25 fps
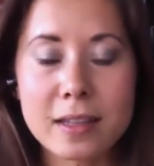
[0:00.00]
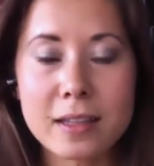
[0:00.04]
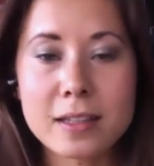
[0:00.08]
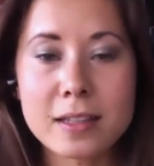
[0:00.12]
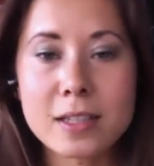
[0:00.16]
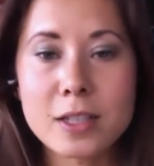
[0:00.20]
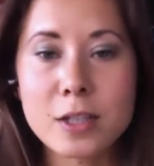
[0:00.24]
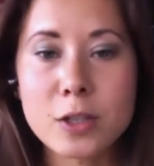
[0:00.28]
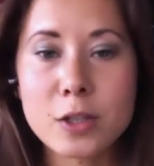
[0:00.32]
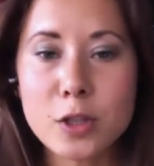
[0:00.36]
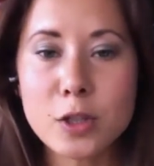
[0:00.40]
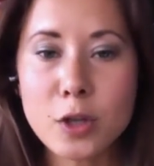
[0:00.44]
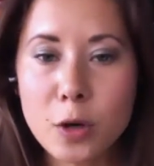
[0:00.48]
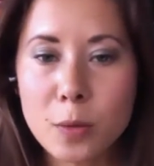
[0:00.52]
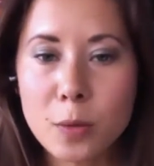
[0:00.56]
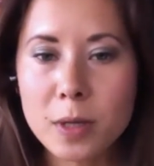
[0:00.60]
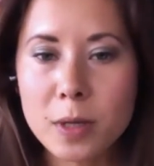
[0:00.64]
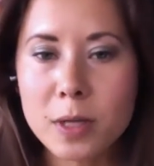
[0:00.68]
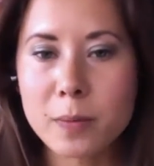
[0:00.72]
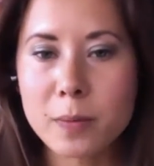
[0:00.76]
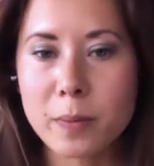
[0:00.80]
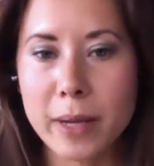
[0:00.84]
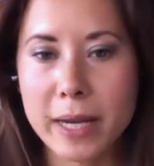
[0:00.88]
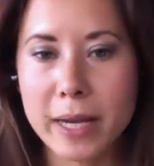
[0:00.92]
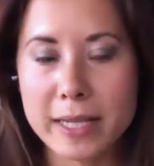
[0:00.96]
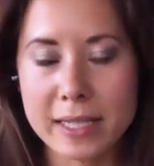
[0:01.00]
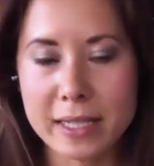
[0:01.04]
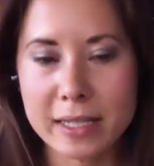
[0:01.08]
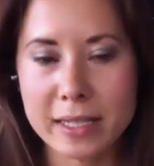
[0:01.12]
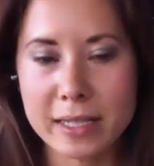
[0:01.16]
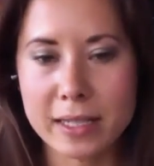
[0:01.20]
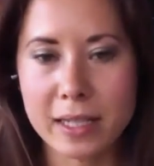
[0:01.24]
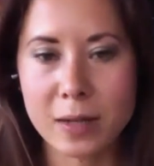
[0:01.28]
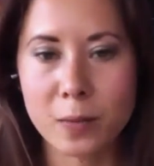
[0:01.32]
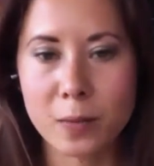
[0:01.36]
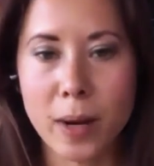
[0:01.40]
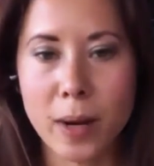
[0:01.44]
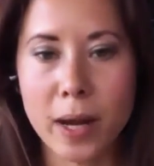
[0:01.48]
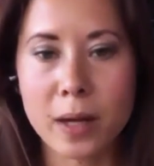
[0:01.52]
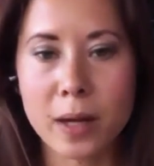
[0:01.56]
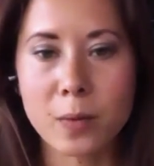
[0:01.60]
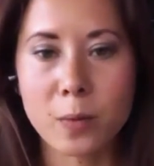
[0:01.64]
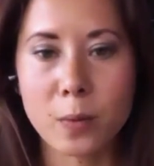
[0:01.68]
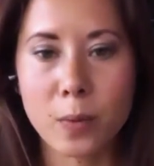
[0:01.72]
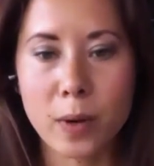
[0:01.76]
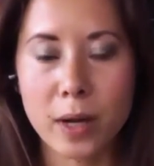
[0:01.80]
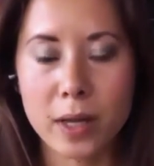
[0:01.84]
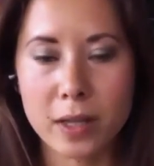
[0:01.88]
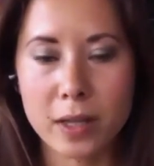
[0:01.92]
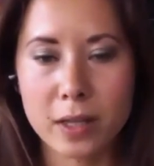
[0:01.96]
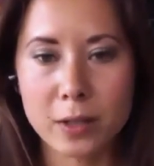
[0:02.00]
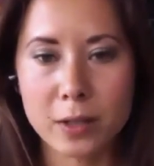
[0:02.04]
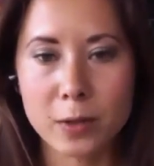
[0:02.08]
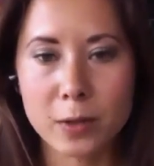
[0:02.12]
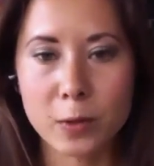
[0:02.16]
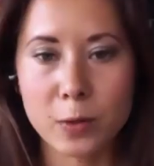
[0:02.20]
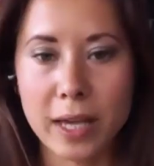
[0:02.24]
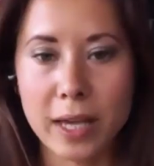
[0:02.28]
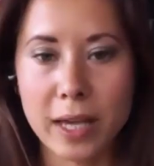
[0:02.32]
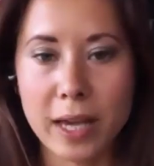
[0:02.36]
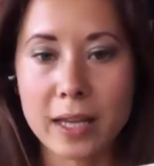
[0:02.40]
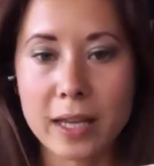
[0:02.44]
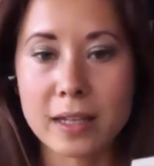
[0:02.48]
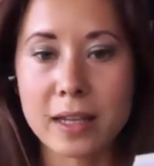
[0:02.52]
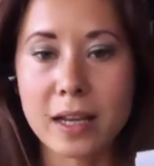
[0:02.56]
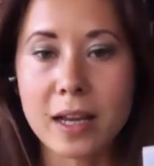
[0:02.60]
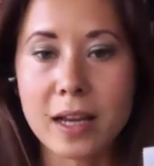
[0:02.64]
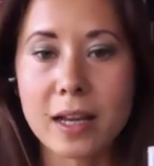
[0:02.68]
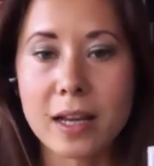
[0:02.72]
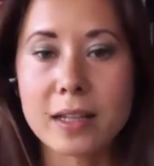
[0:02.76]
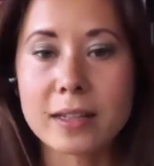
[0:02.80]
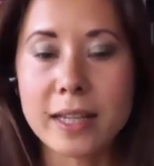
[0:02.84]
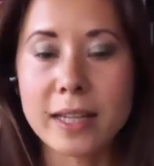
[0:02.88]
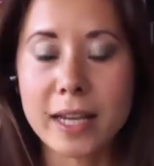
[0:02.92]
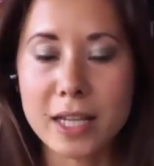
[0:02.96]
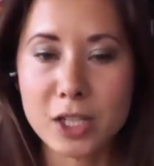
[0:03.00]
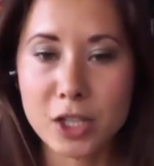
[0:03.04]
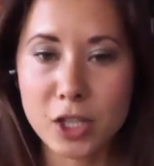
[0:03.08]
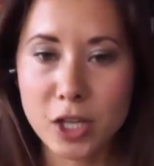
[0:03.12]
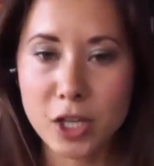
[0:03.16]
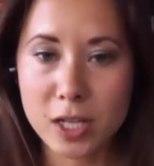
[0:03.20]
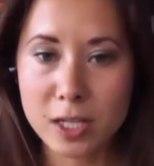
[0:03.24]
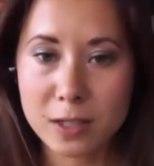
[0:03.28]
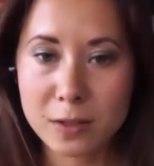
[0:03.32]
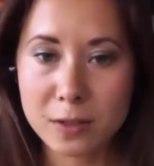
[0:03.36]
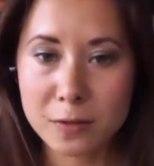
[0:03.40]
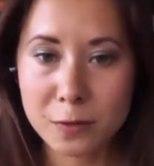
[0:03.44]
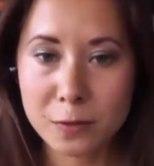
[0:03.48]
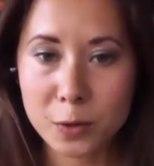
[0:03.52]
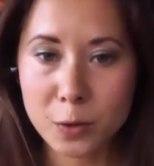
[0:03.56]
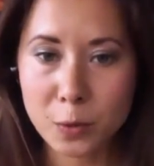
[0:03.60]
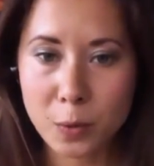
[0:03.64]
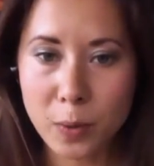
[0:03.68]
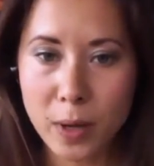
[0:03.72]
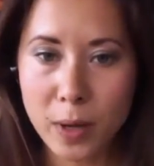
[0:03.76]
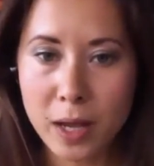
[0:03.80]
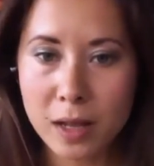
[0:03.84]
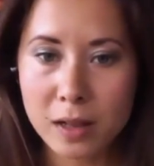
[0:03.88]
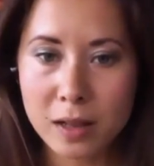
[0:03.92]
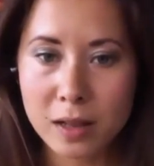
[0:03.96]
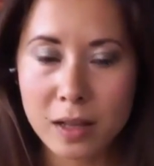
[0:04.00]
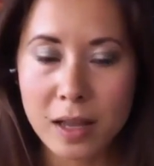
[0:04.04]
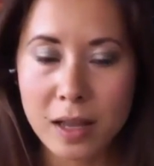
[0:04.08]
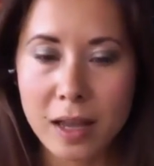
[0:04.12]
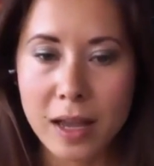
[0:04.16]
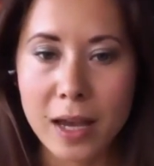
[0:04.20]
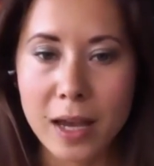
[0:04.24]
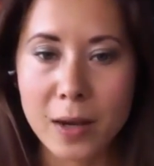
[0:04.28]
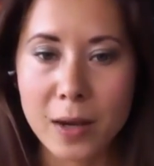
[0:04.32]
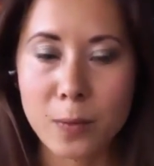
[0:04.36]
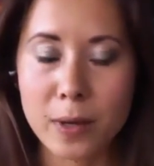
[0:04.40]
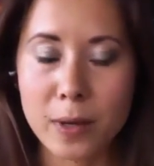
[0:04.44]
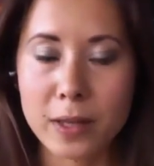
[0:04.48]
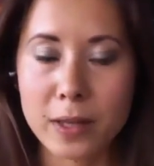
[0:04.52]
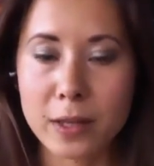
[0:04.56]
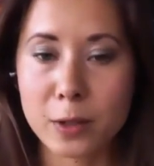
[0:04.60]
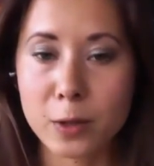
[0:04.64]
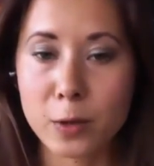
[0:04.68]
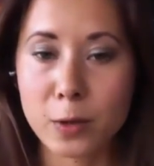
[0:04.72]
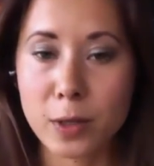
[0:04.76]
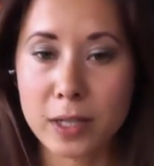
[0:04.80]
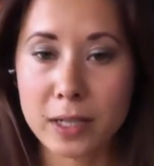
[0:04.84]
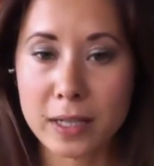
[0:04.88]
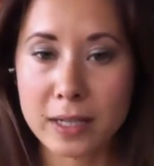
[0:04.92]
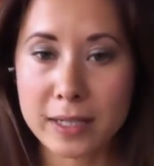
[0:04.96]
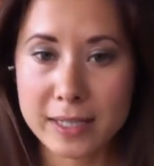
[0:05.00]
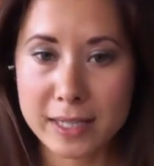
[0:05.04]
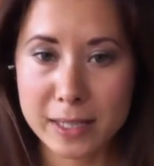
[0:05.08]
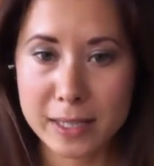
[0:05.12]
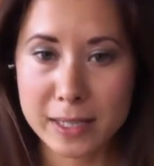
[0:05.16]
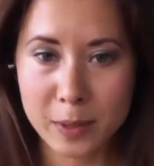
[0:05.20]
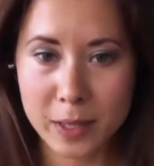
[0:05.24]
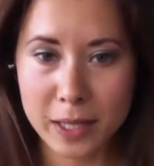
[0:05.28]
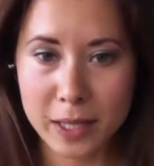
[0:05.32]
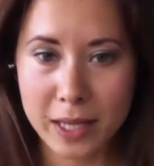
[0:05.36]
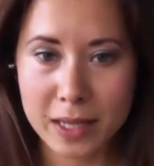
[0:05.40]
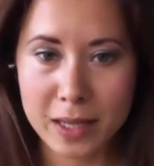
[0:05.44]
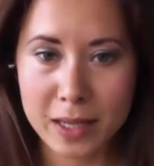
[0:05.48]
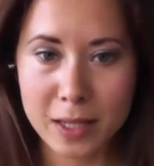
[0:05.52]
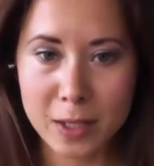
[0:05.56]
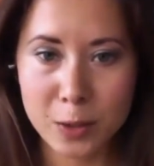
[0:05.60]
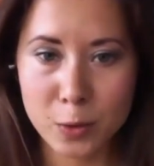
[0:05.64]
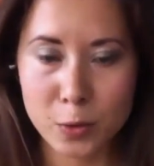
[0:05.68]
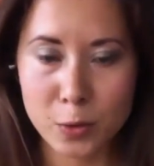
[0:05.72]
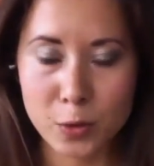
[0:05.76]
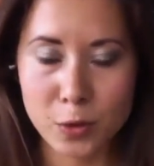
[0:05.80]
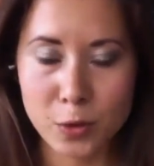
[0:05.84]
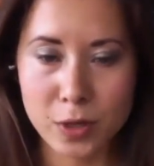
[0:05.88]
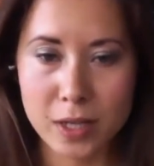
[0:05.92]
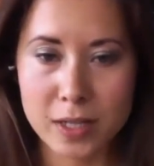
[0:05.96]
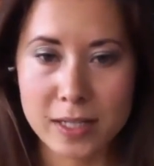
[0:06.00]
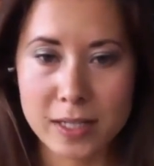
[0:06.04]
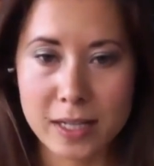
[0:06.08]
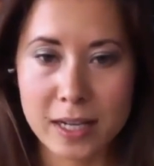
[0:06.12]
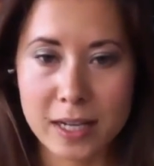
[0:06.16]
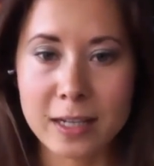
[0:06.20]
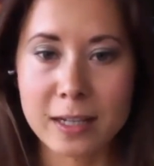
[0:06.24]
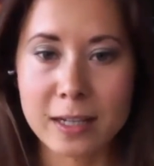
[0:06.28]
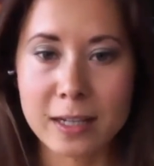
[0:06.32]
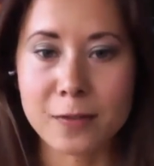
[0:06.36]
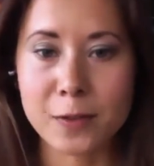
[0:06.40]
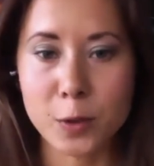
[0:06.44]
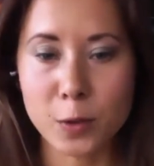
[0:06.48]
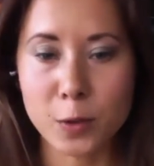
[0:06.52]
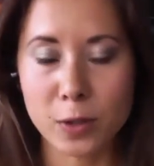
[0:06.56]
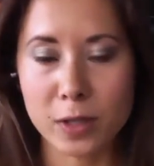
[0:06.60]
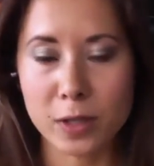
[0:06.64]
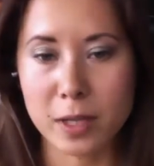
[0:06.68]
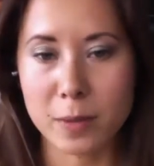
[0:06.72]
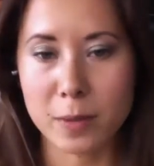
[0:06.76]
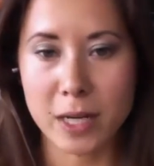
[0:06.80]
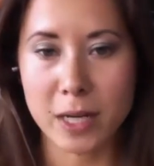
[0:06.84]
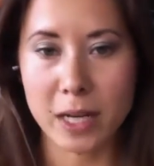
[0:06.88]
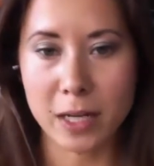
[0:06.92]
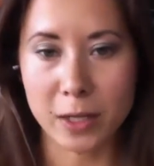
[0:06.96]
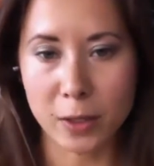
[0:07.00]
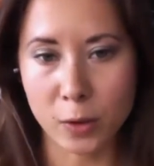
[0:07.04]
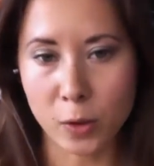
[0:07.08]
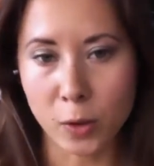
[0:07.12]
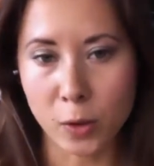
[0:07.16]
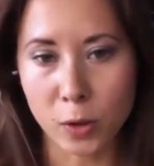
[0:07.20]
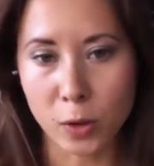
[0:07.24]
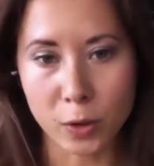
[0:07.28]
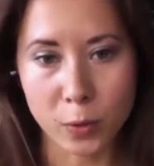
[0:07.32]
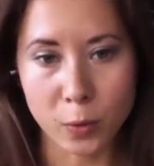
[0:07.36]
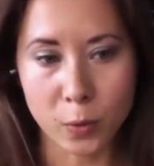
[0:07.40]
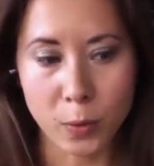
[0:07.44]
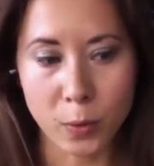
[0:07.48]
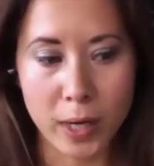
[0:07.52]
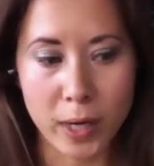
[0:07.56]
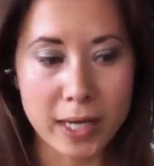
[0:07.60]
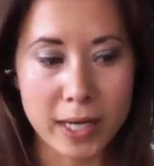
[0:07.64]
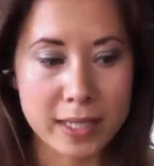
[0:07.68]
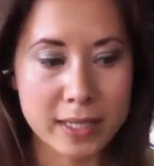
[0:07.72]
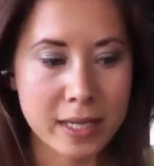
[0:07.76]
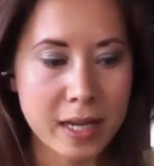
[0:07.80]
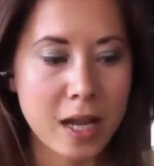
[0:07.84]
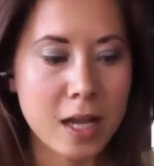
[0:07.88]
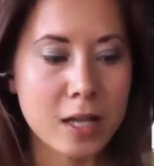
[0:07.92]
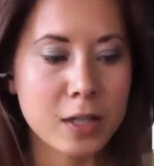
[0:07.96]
determined basically by whether you can digest food well, and whether you can assimilate the nutrients, and if you're eliminating all the waste.